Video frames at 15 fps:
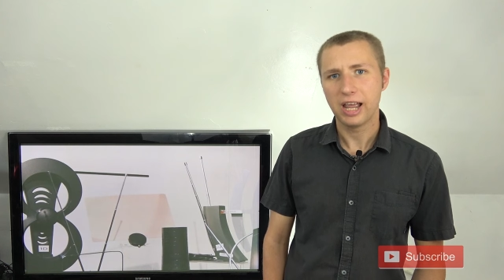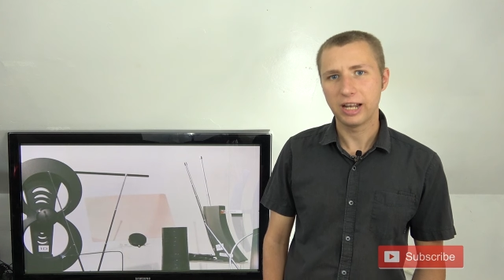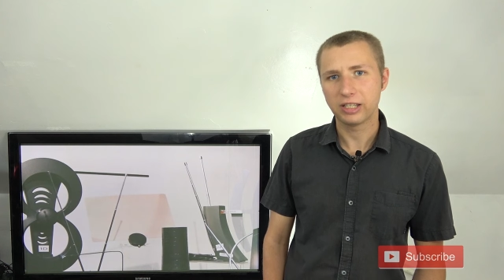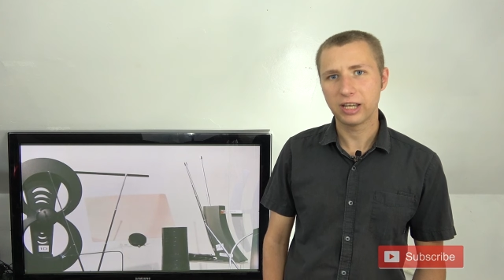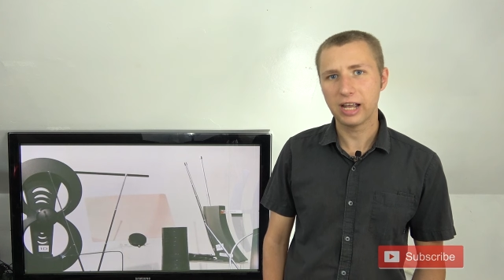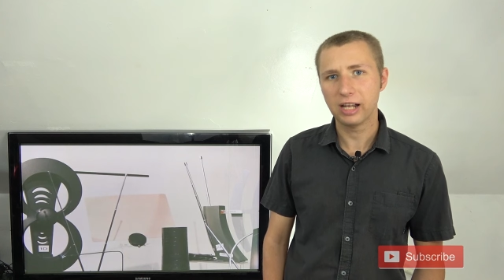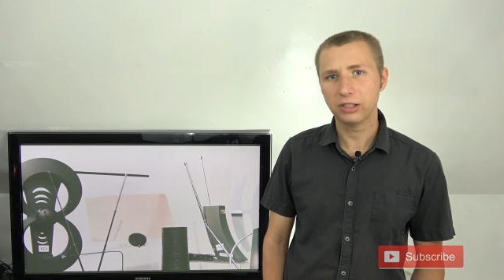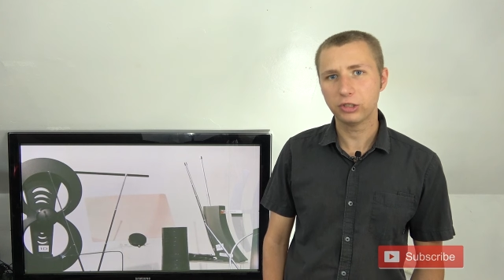It
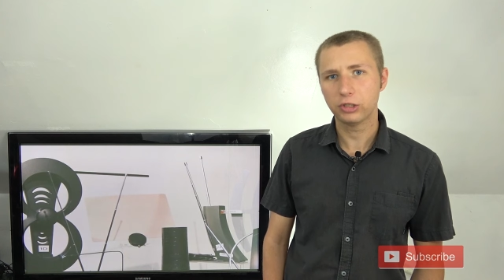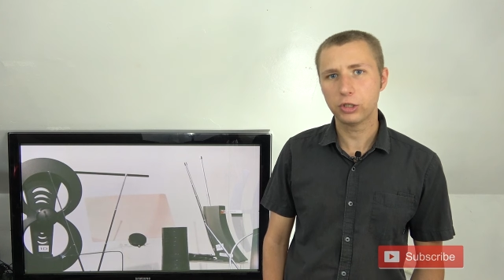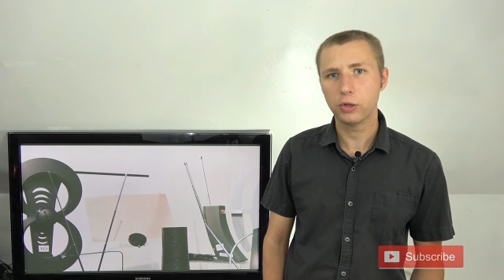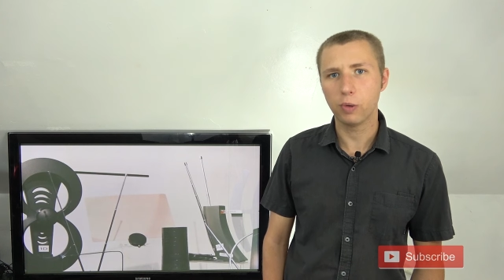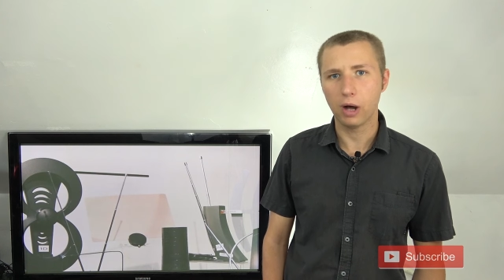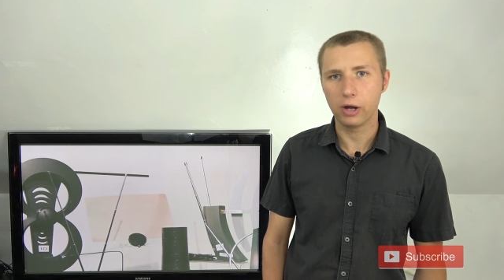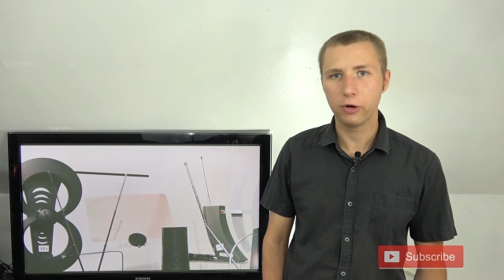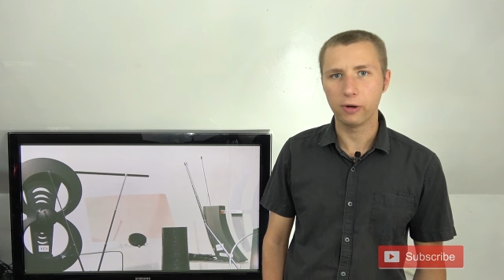tends
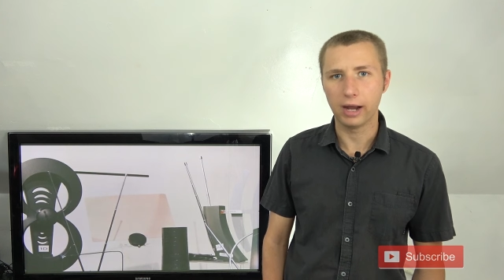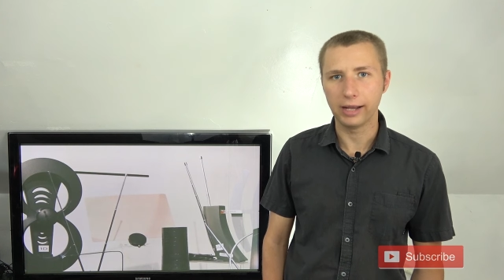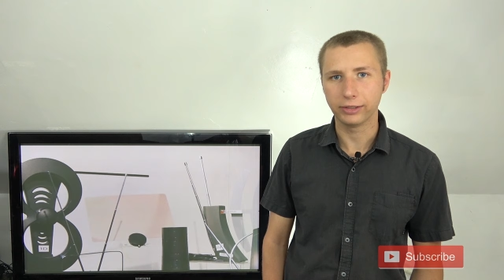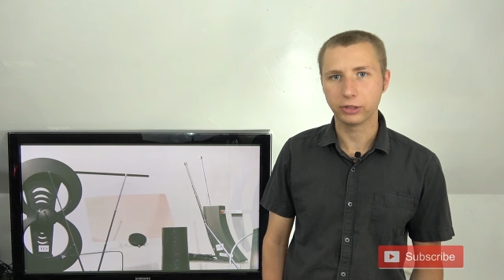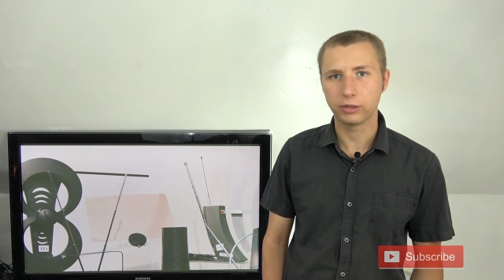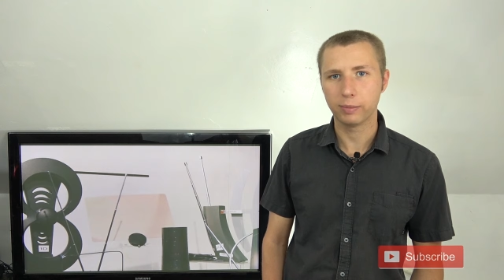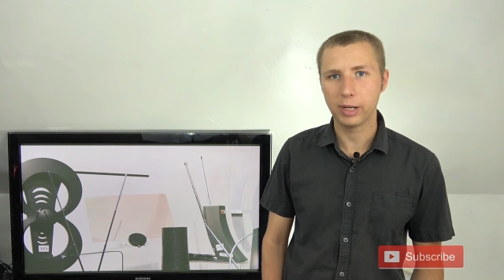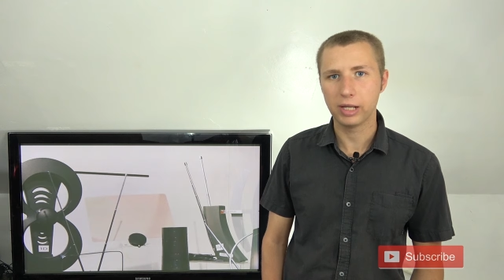to
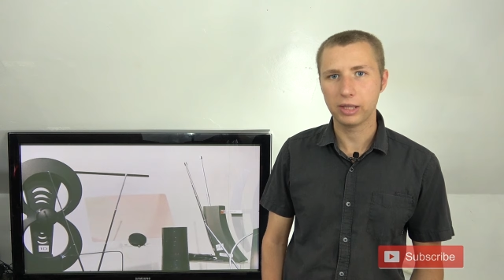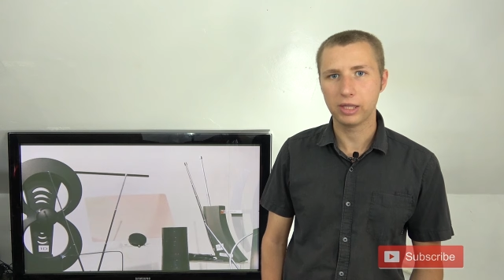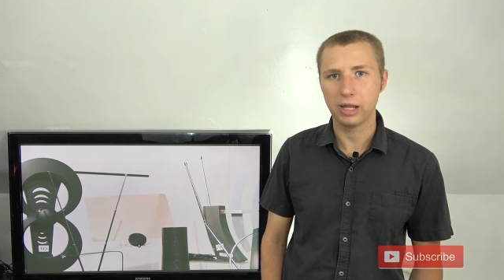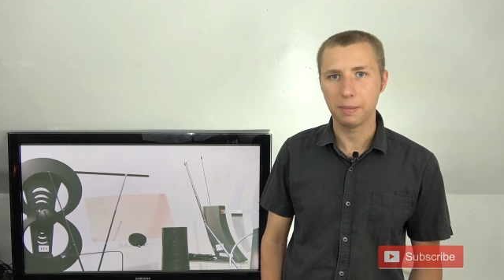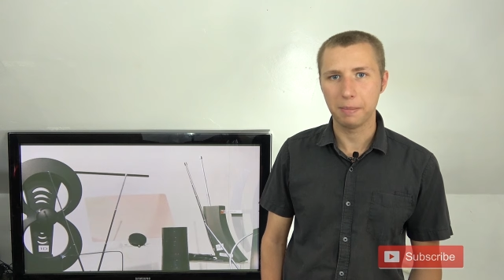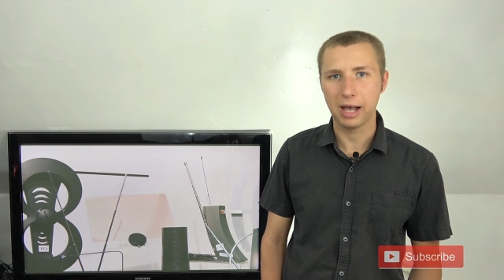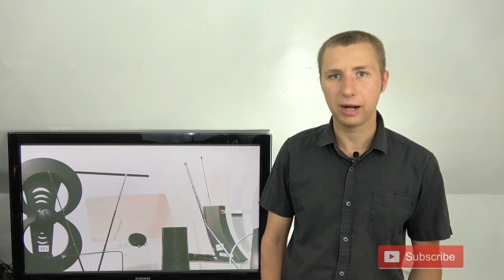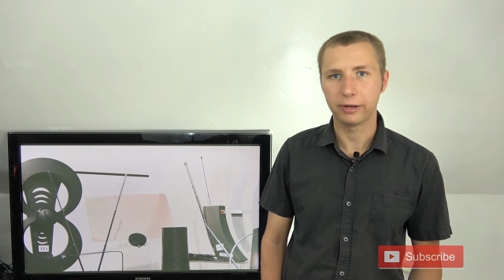underestimate the
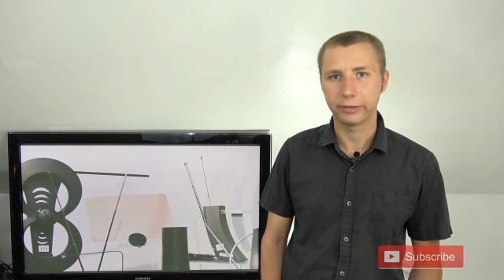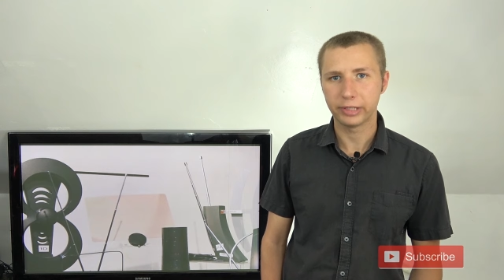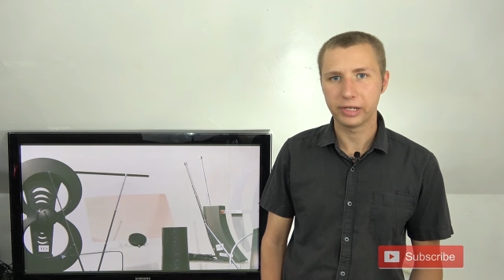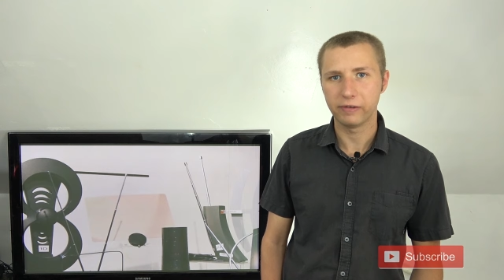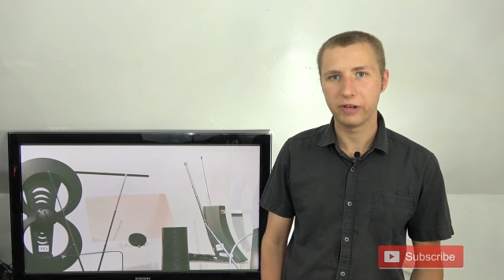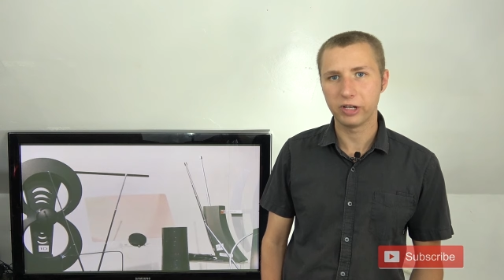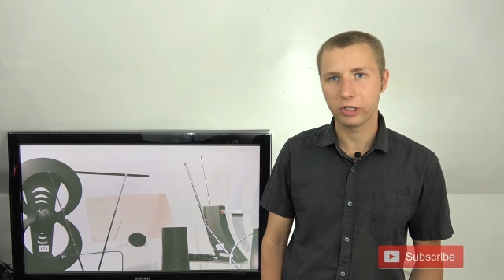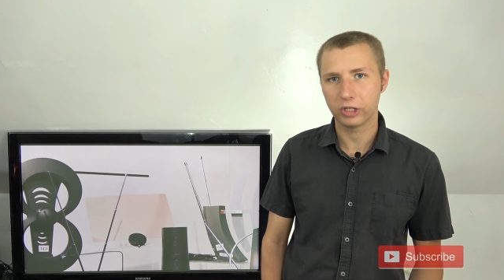amount of
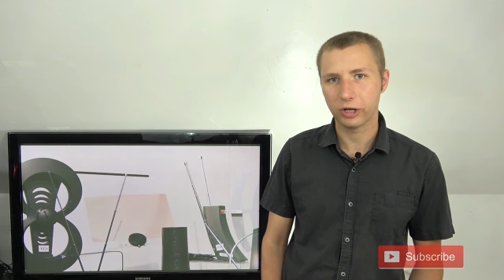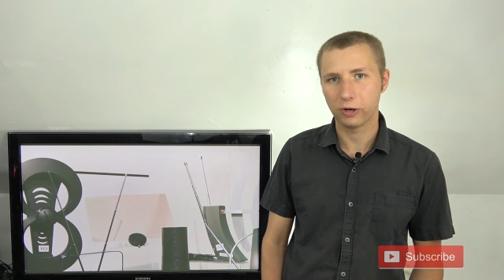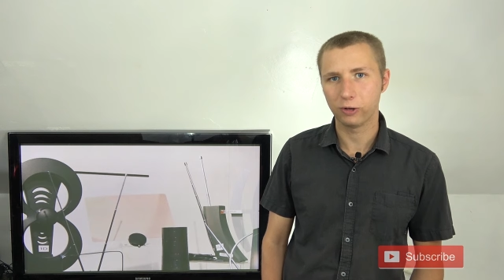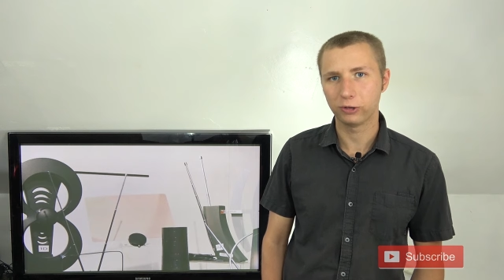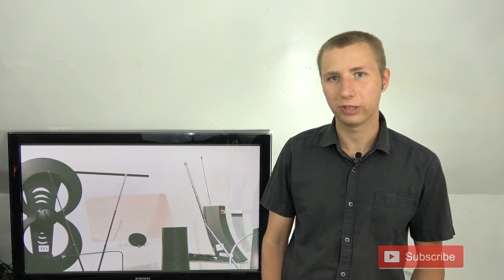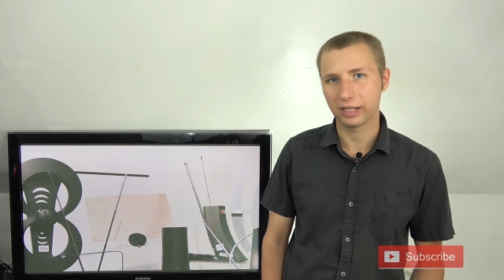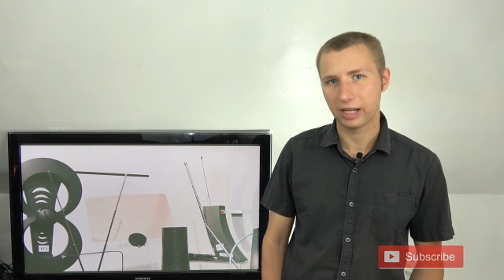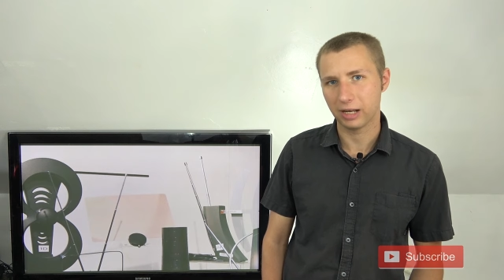TV
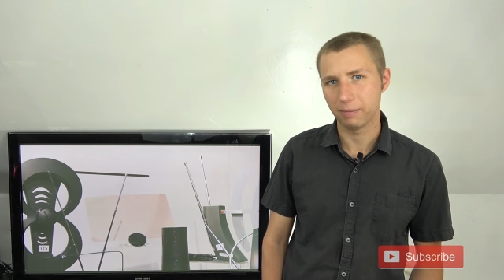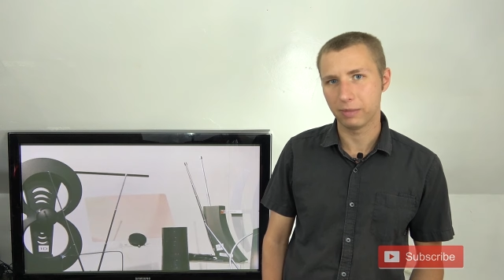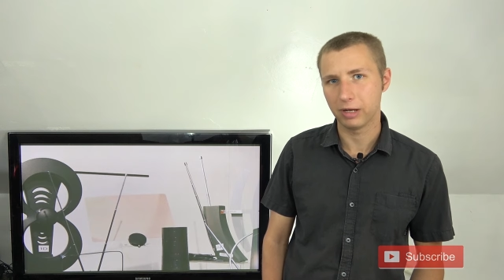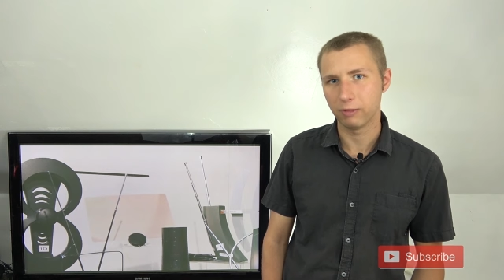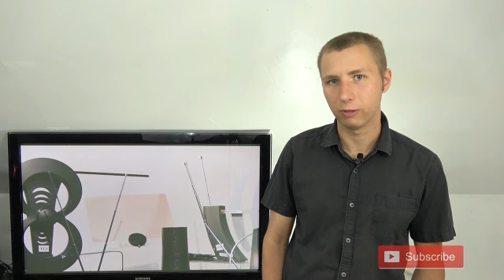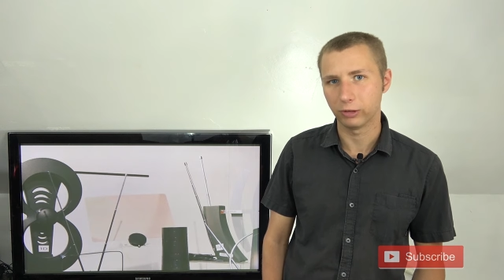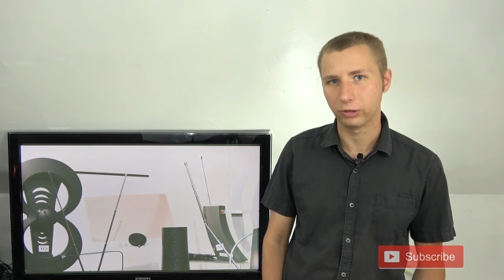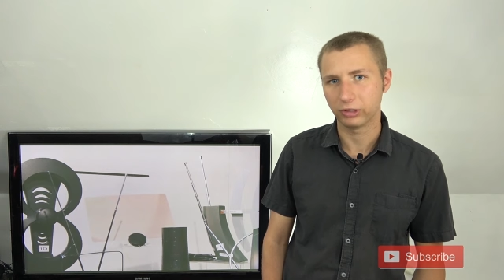channels that can
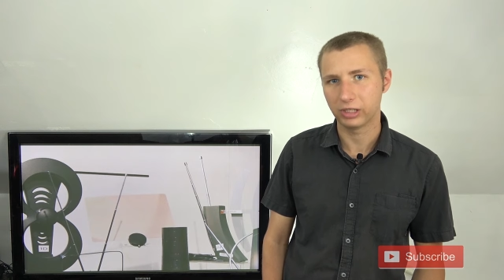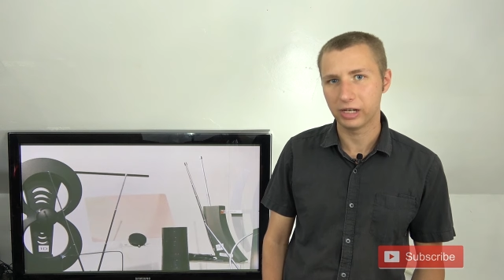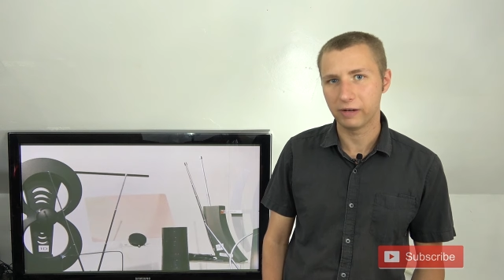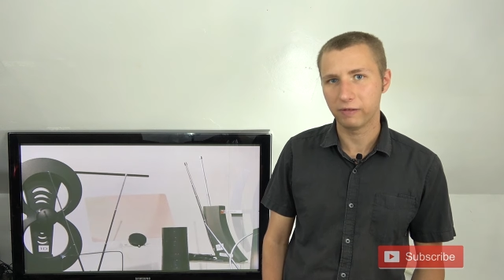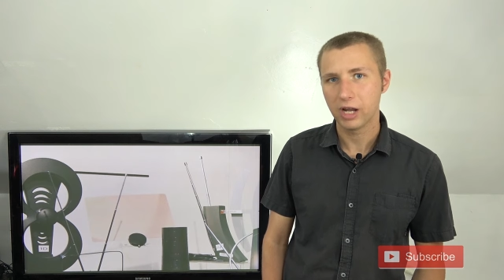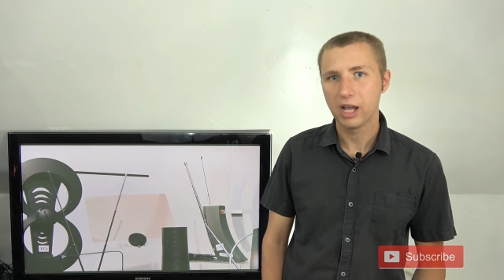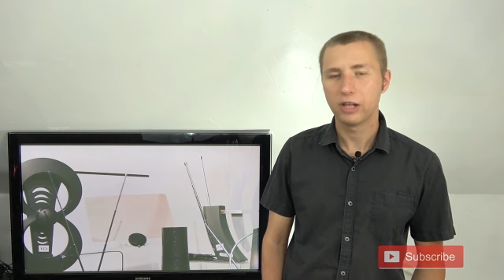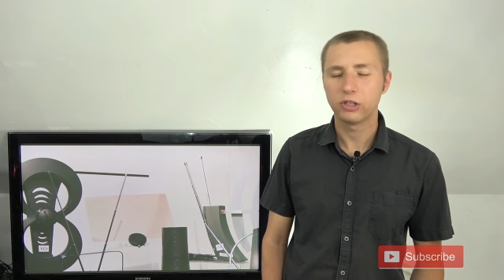be received.